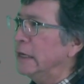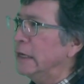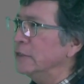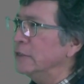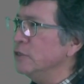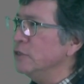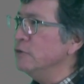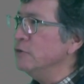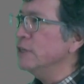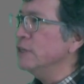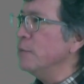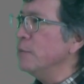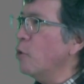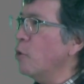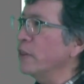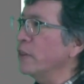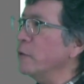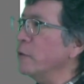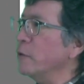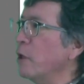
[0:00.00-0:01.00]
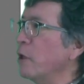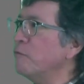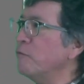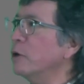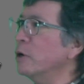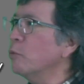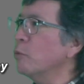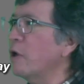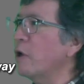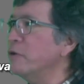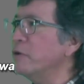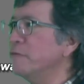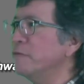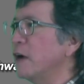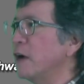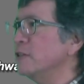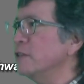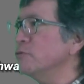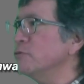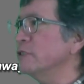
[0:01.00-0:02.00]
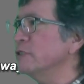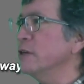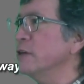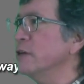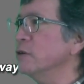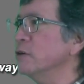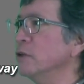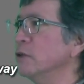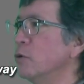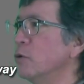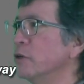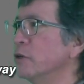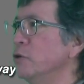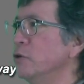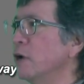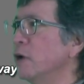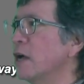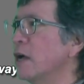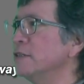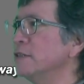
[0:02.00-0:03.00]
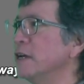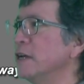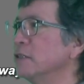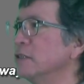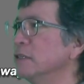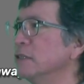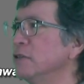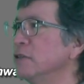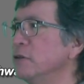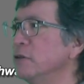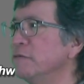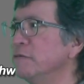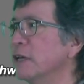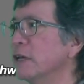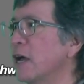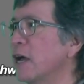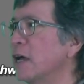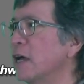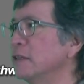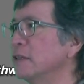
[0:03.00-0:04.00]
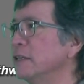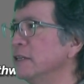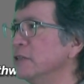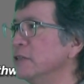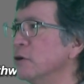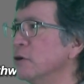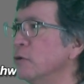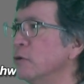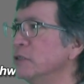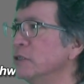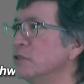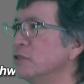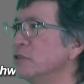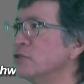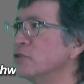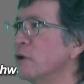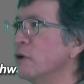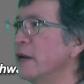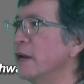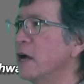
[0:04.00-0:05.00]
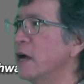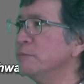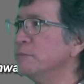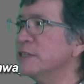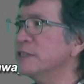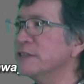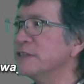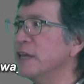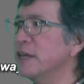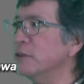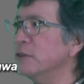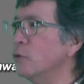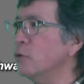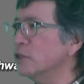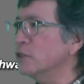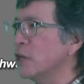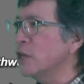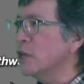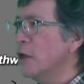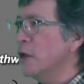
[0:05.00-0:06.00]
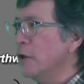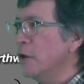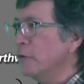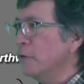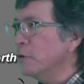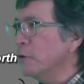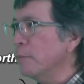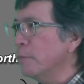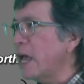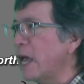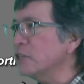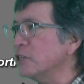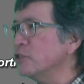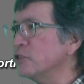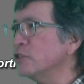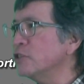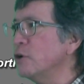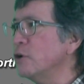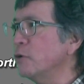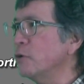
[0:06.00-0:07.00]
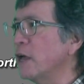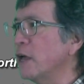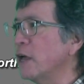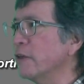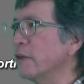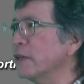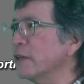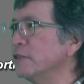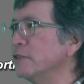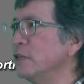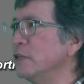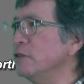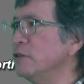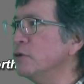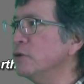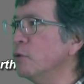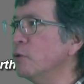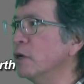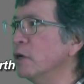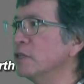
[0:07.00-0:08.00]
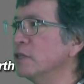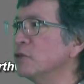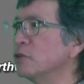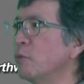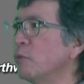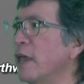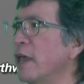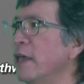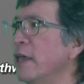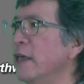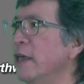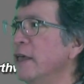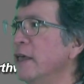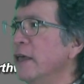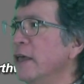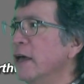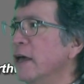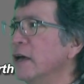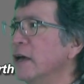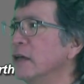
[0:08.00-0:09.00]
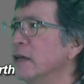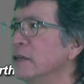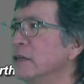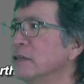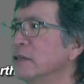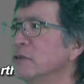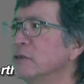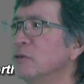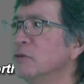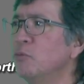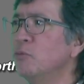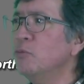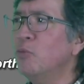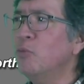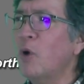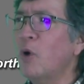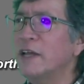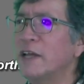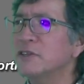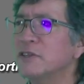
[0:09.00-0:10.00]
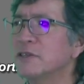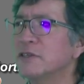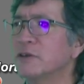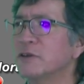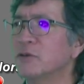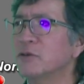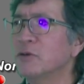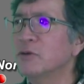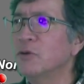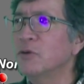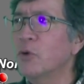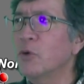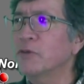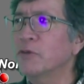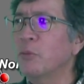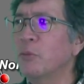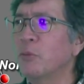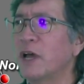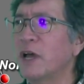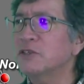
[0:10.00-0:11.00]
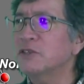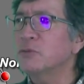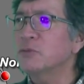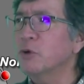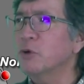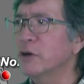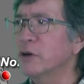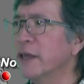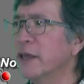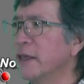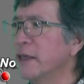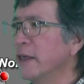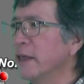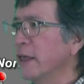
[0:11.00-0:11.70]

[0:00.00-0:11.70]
on Tuesday morning. Then we have winter weather advisories here, lower Yukon Delta, Nunivak Island, Etolin Strait, up to St. Lawrence for a batch of snow now that continues to work its way uh, west northwestward